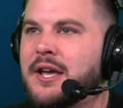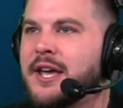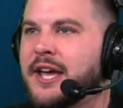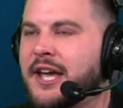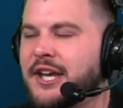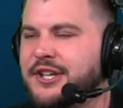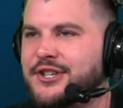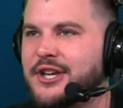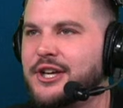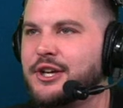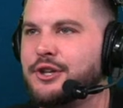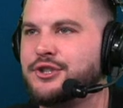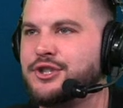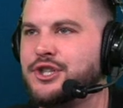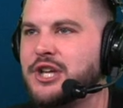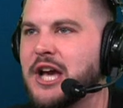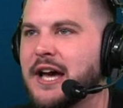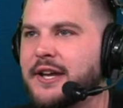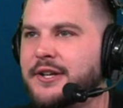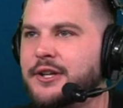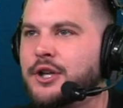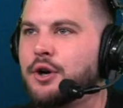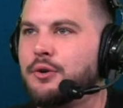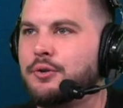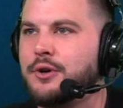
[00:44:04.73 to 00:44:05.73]
His hook
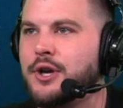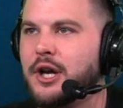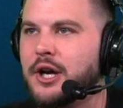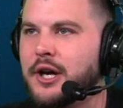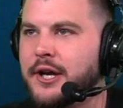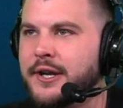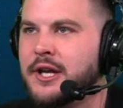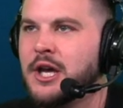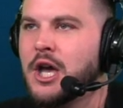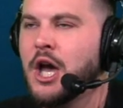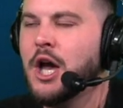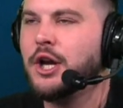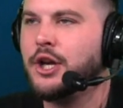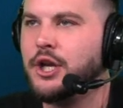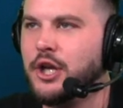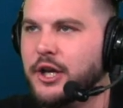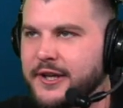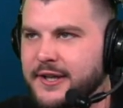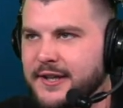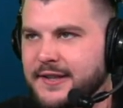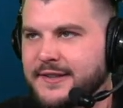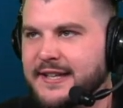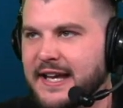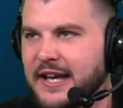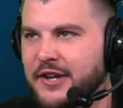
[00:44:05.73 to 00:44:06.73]
shot no good. Good
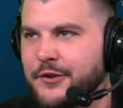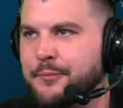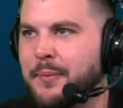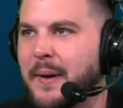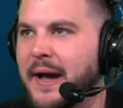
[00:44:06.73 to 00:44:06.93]
contest